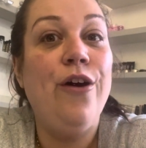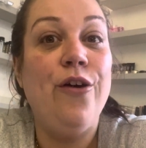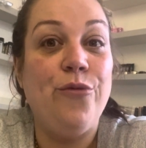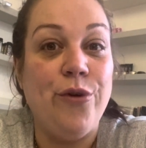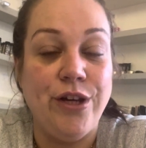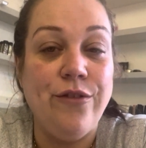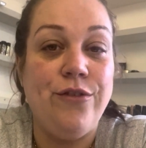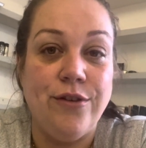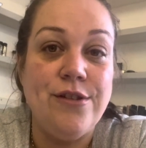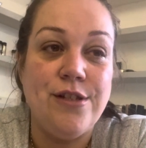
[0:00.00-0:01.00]
of what you've
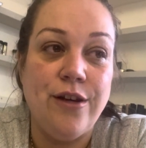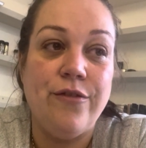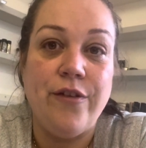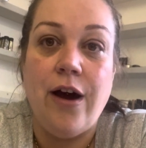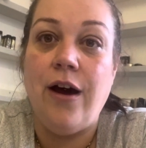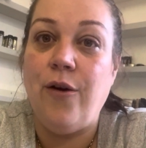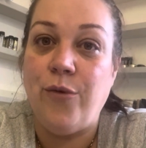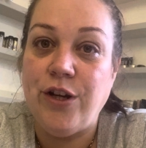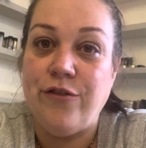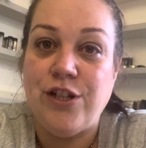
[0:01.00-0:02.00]
done so far and
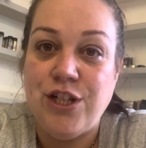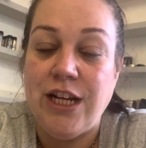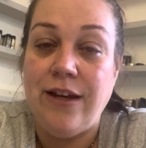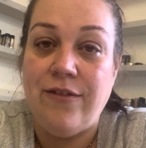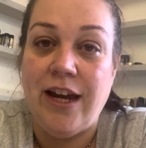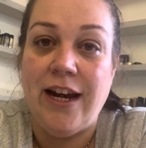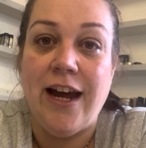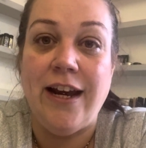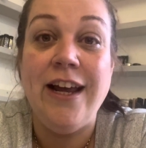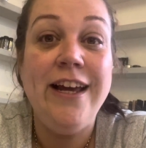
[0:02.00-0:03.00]
what you're achieving.
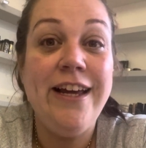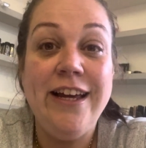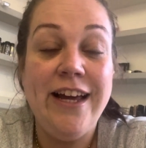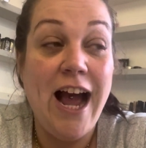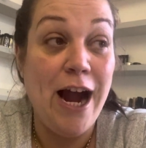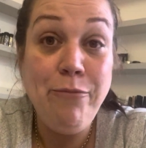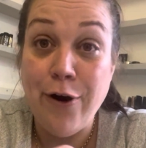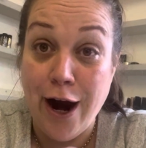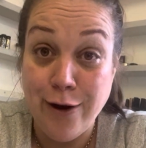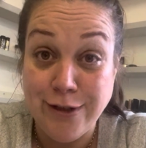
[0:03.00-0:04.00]
And I'm
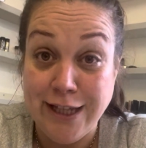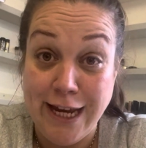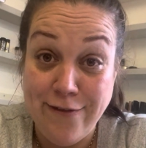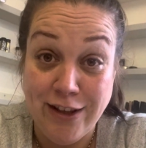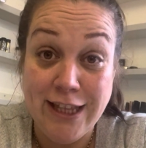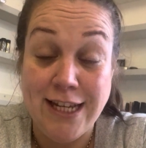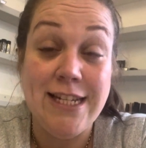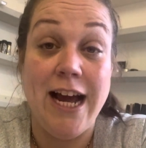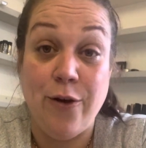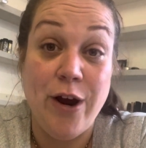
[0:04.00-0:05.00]
proud that even last
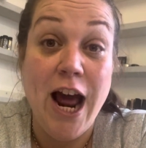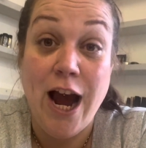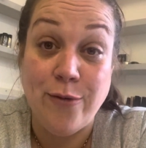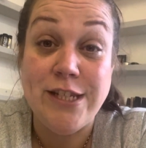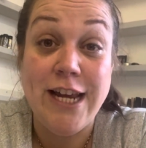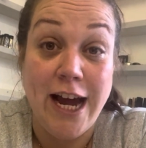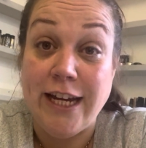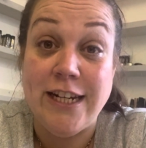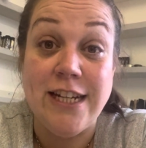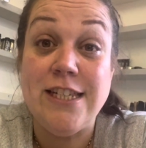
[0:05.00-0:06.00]
night when I was
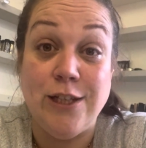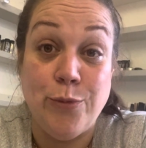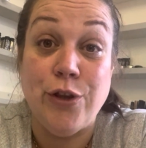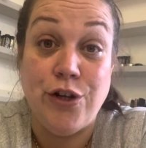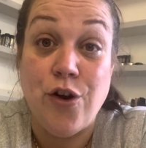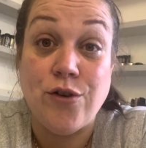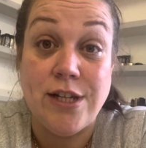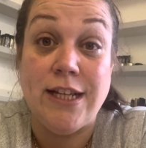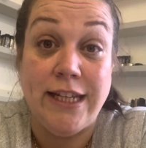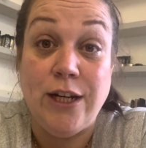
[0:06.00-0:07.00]
tired, I still put the dogs
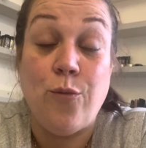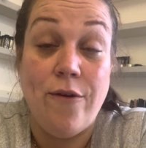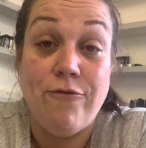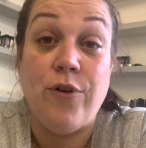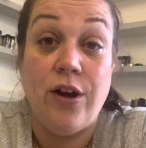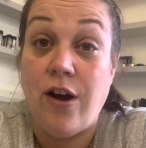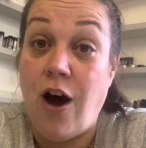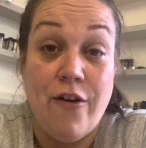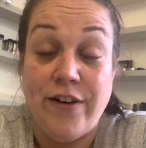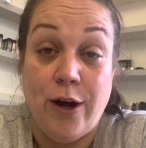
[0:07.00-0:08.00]
on a lead and went for a
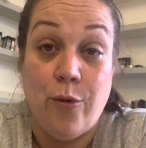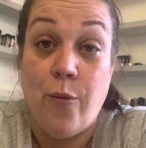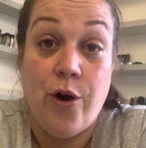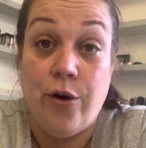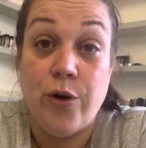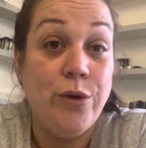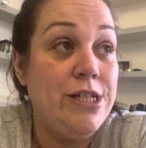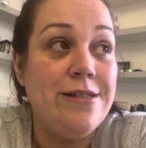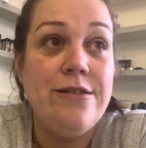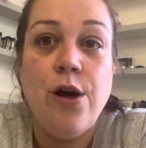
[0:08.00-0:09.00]
half an hour walk, which
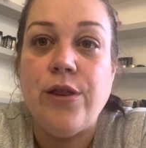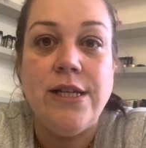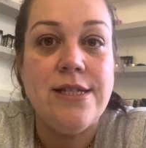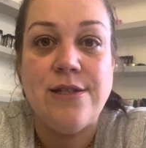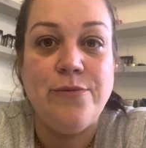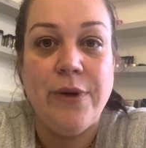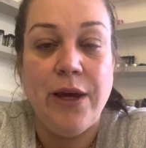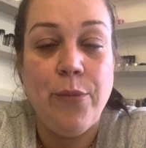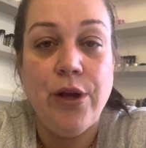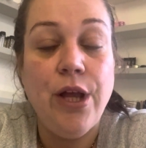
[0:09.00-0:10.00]
is nothing to some
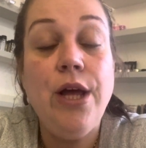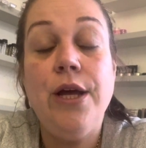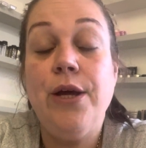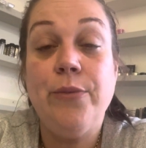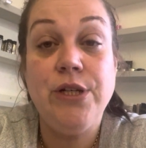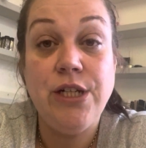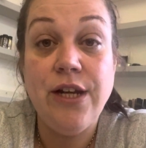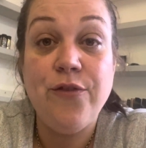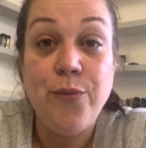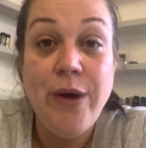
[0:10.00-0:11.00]
people. But do you
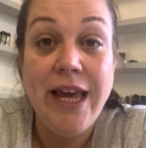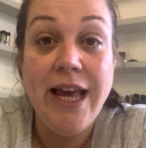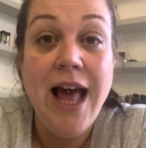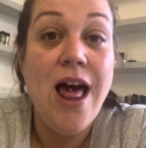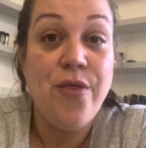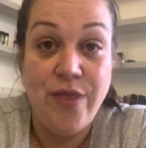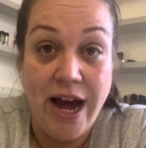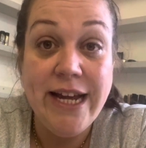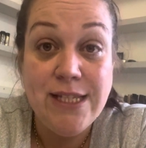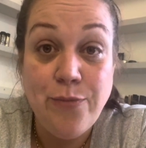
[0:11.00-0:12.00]
know, for me,
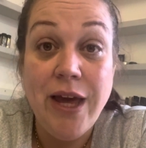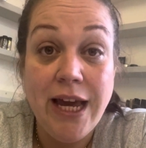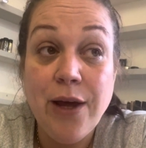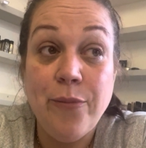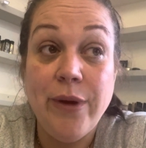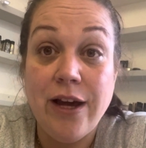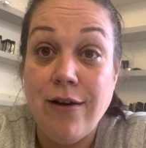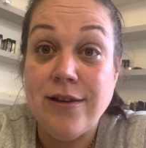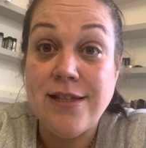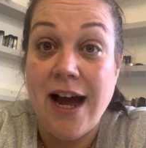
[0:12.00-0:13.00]
that is big,
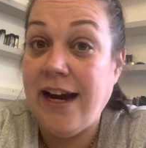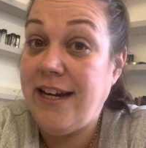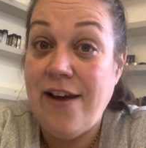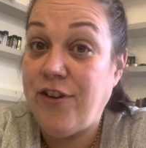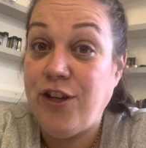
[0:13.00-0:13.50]
because I never